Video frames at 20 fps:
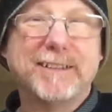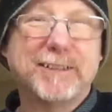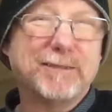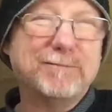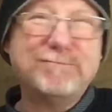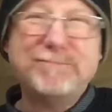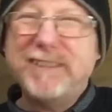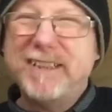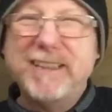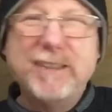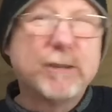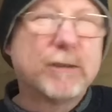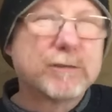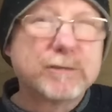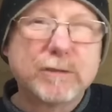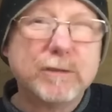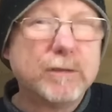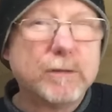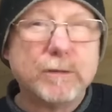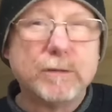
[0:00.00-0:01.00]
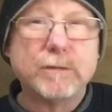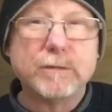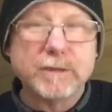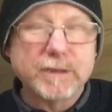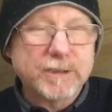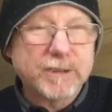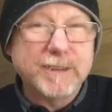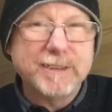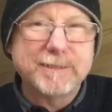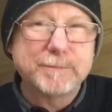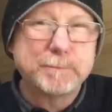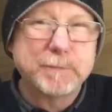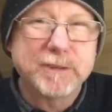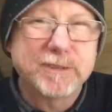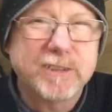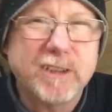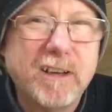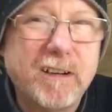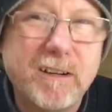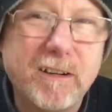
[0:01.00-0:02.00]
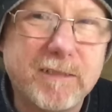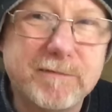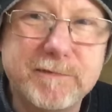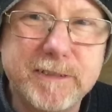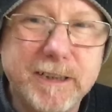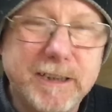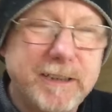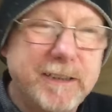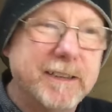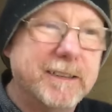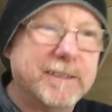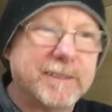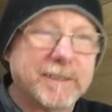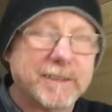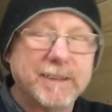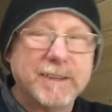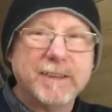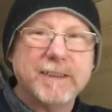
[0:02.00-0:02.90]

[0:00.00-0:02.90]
It's a really odd law. It's bizarre, it really is.